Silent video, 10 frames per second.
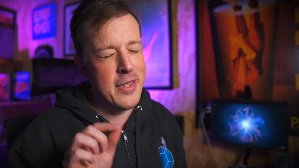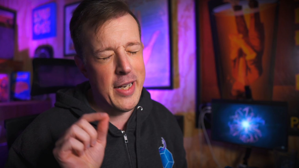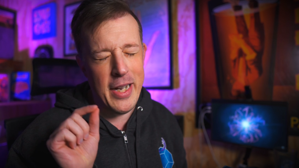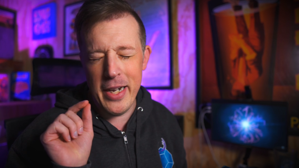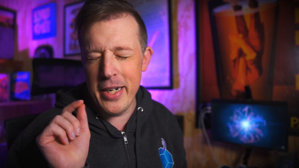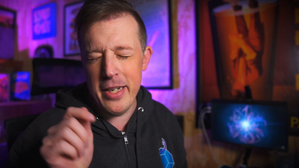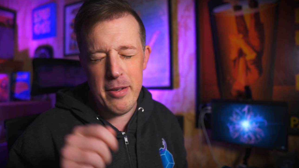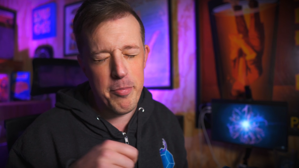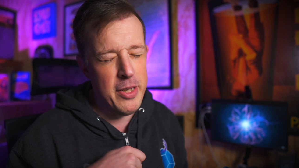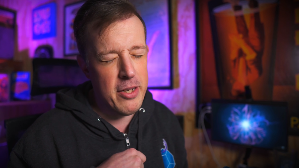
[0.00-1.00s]
tiny
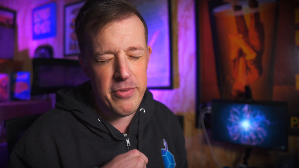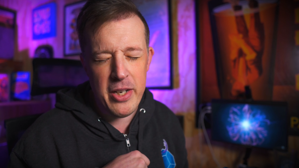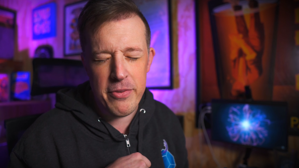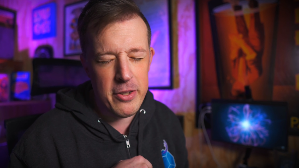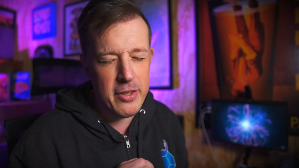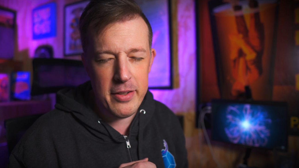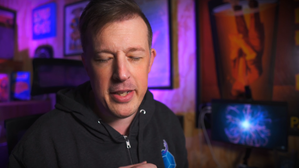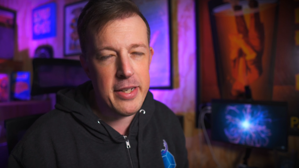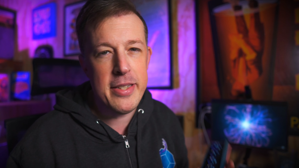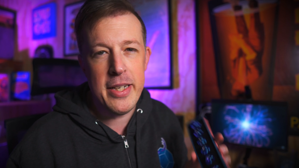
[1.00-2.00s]
bit of effort
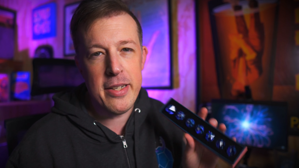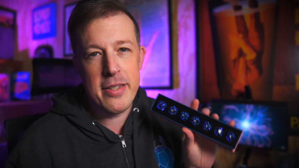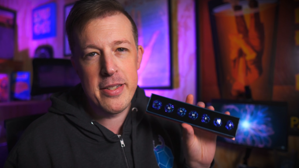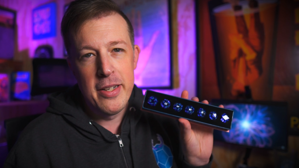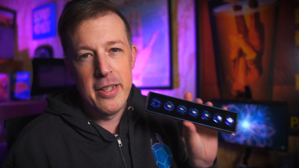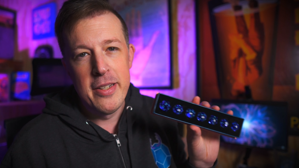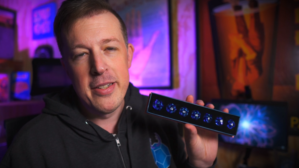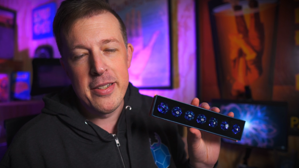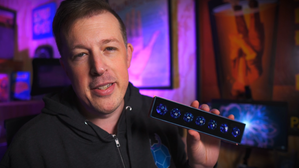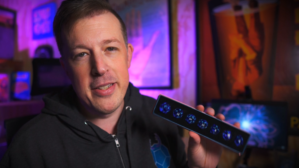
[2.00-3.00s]
that it takes
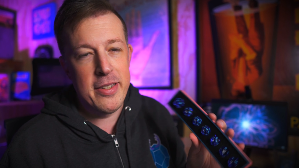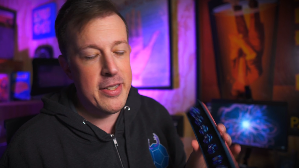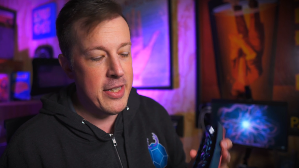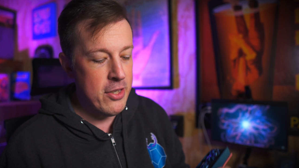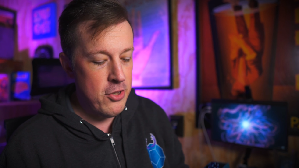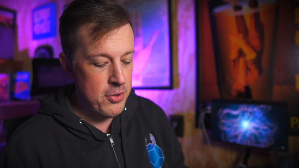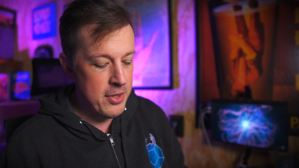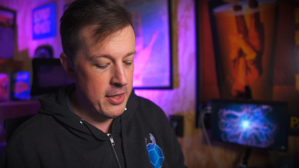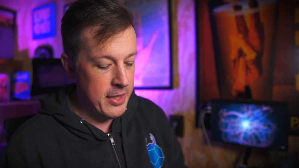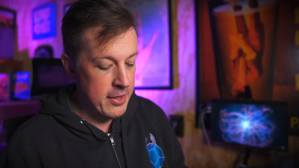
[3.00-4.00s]
to get used
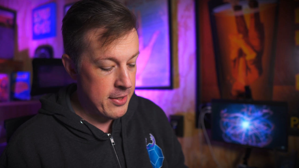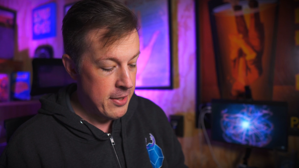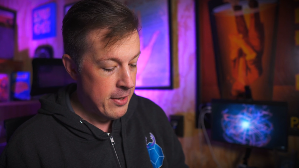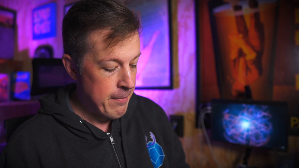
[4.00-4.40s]
to these.